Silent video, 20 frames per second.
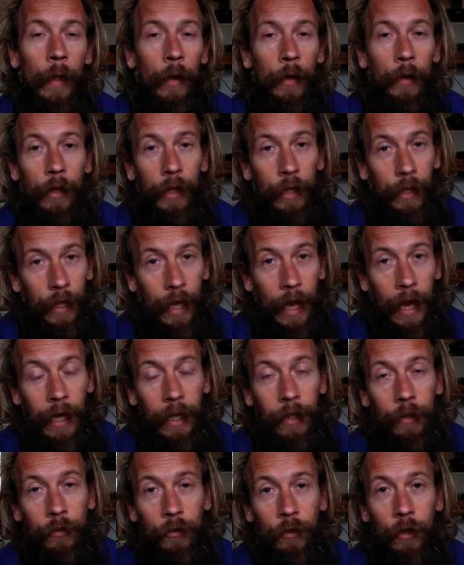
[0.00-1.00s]
Yeah,
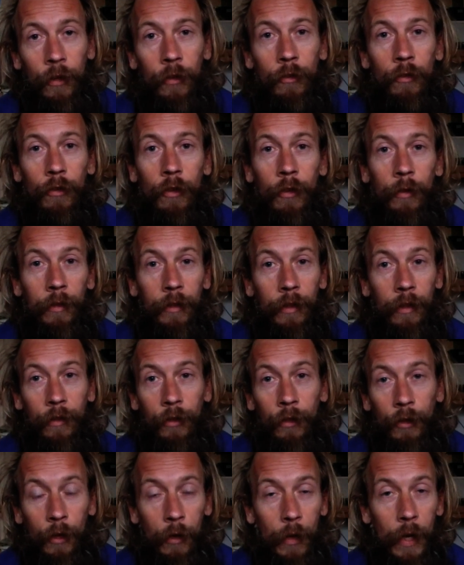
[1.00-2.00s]
Alex Jones dropped it,
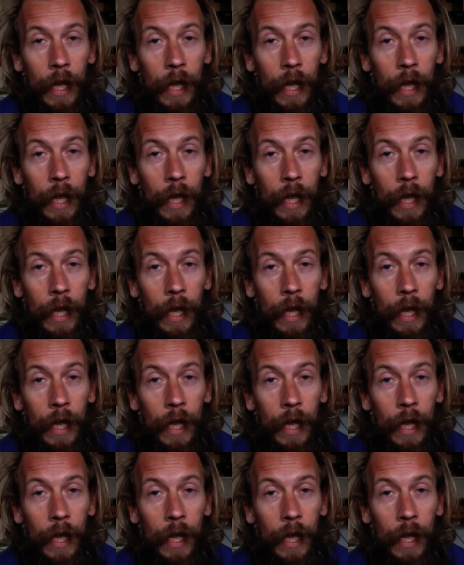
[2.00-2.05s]
you know,